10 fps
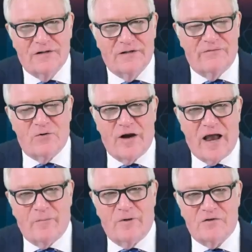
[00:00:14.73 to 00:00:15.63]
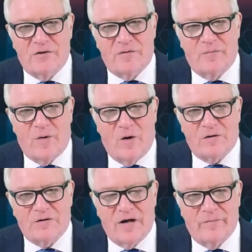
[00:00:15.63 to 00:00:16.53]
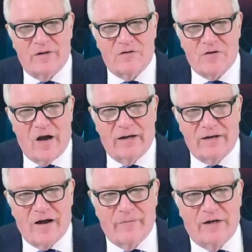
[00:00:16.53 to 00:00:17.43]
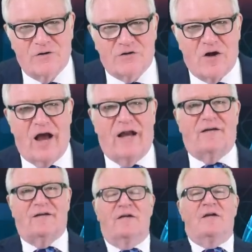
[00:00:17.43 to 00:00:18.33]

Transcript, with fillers: Leave your hammers at the box. Come inside, come inside.